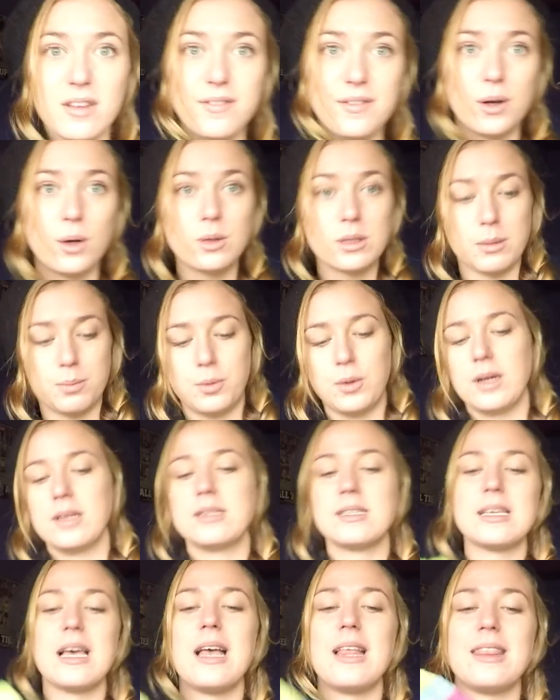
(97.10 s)
the fold up
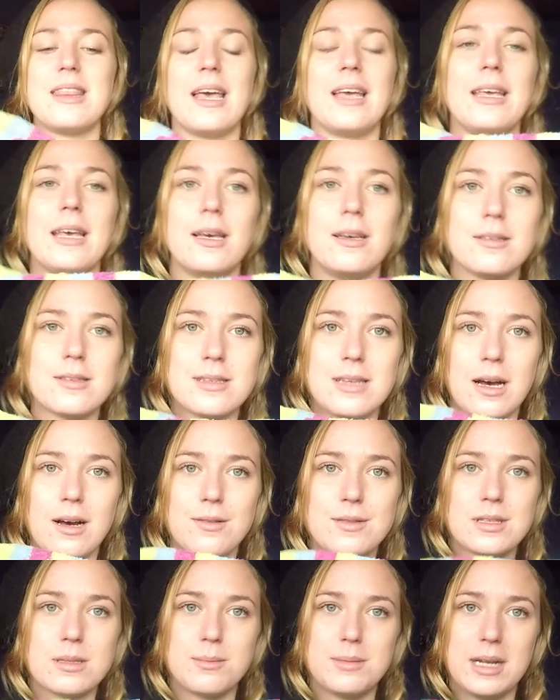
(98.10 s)
ones, then get
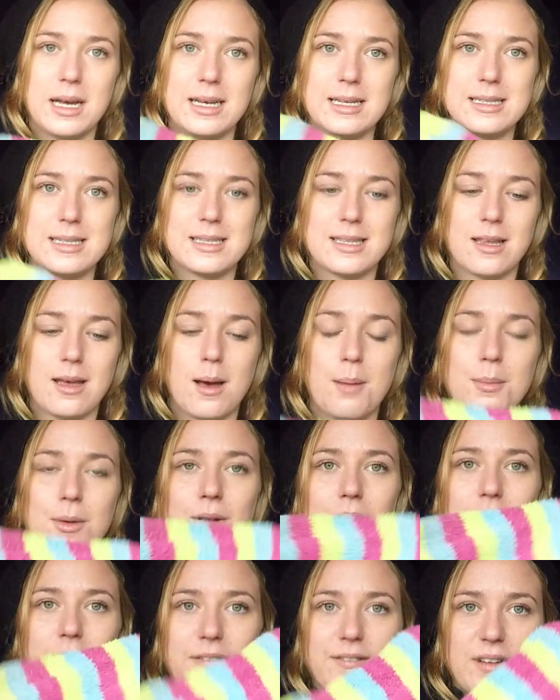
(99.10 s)
yourself some nice
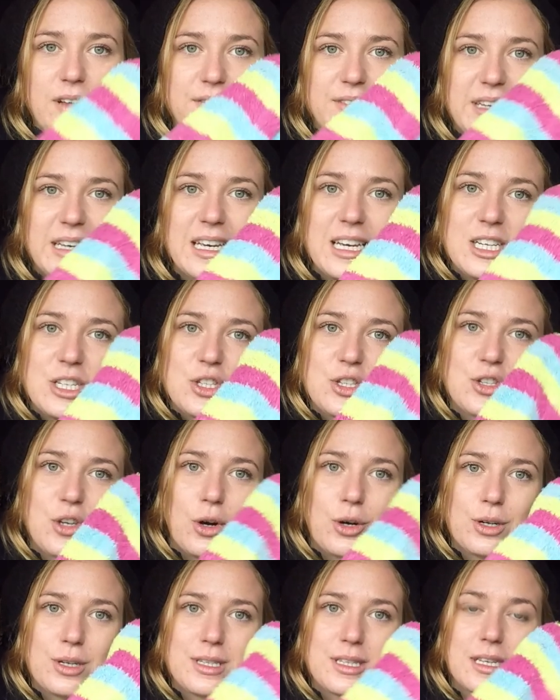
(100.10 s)
thermal fluffy
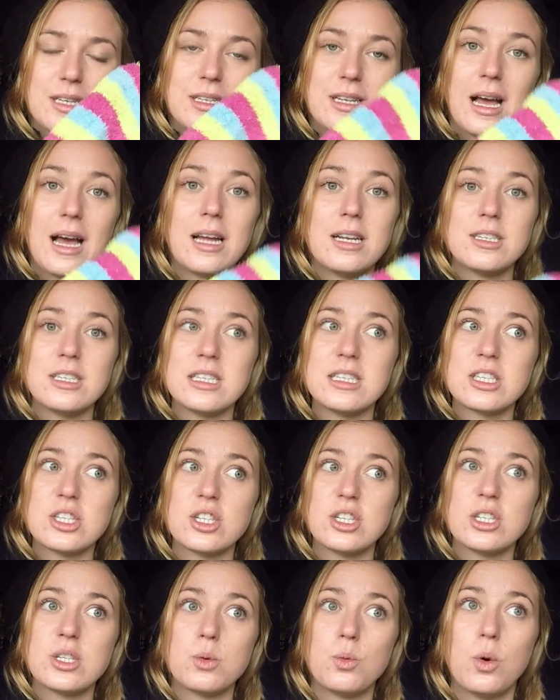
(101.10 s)
socks. And it's
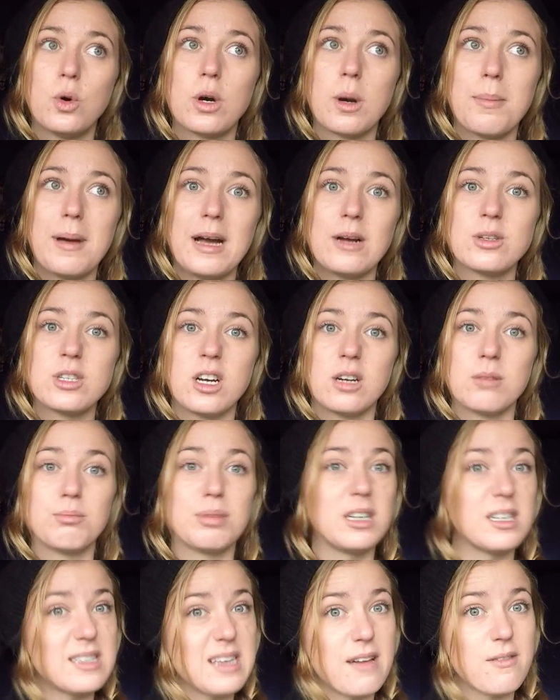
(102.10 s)
good to walk about on
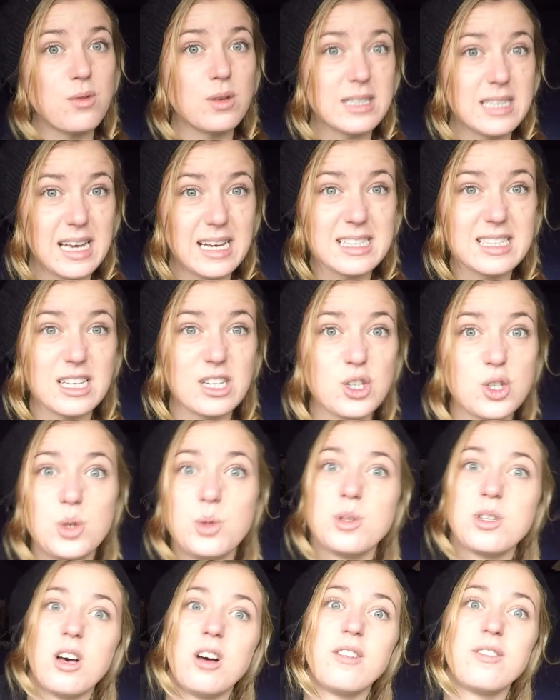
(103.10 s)
because everyone takes their
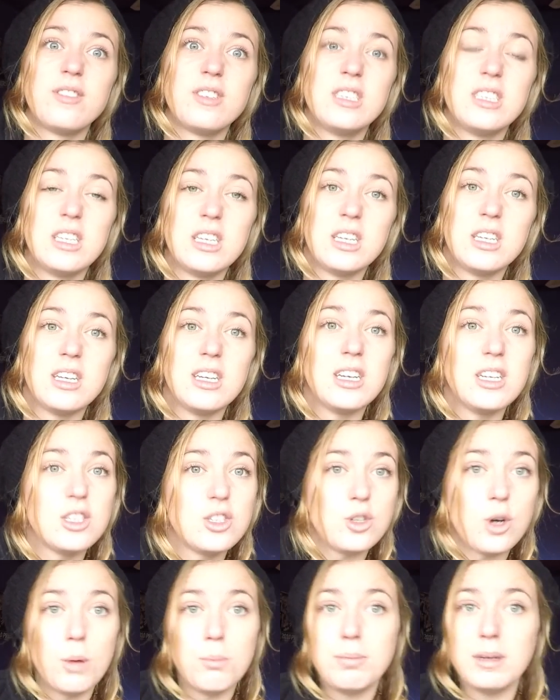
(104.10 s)
shoes off.
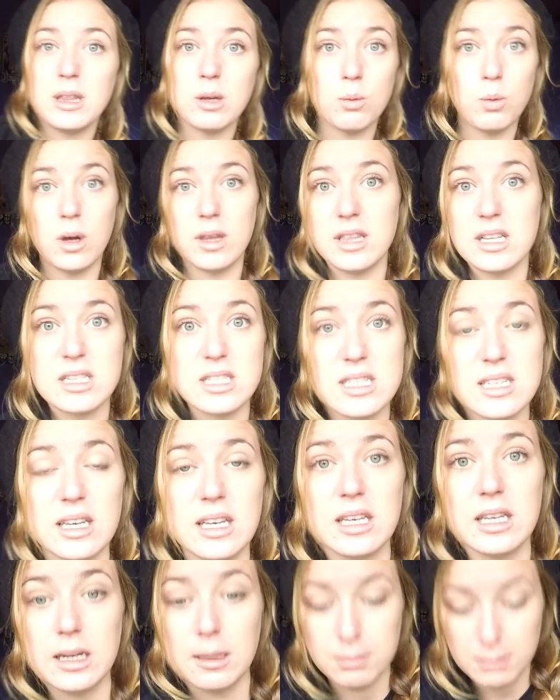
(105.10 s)
Don't be the one that's
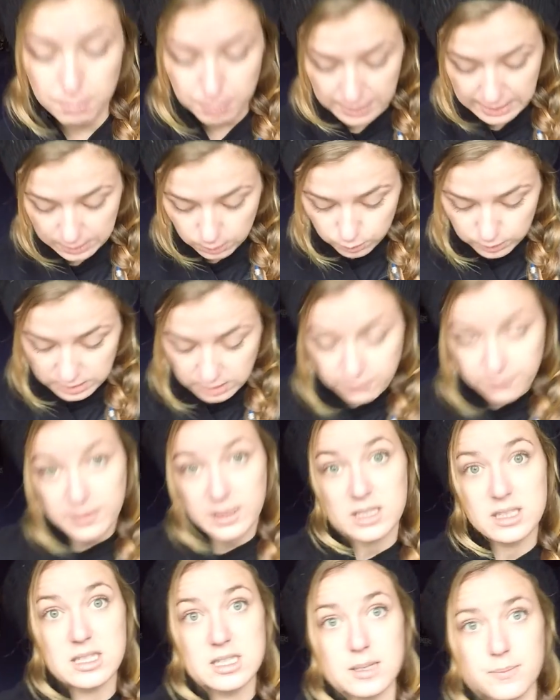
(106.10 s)
stinking up the plane with your
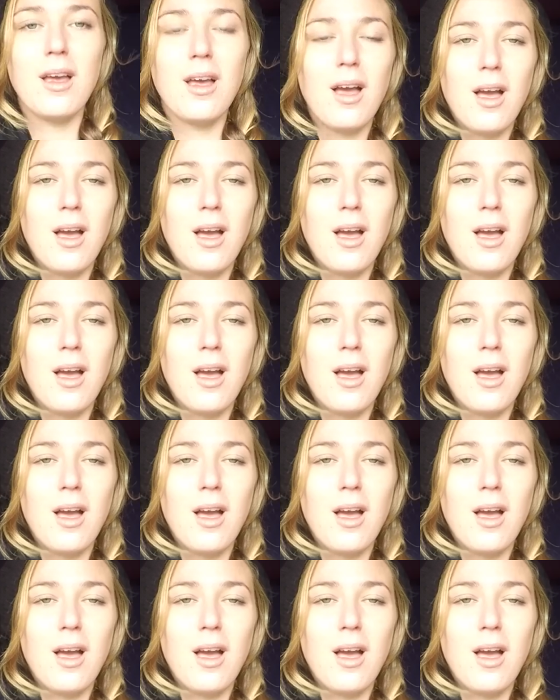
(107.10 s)
feet.